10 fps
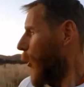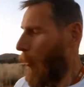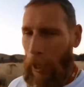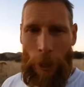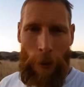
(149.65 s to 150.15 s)
to
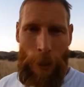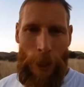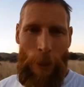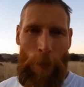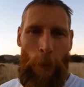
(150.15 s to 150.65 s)
where we're going,
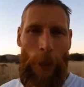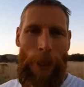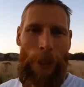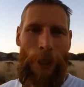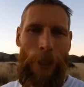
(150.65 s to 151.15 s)
Steep
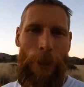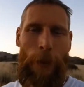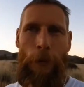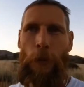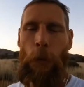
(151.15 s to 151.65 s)
Point. It's
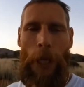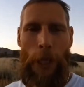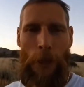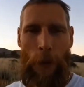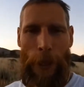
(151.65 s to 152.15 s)
about four
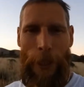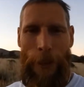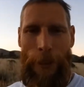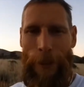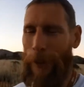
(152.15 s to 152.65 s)
days away.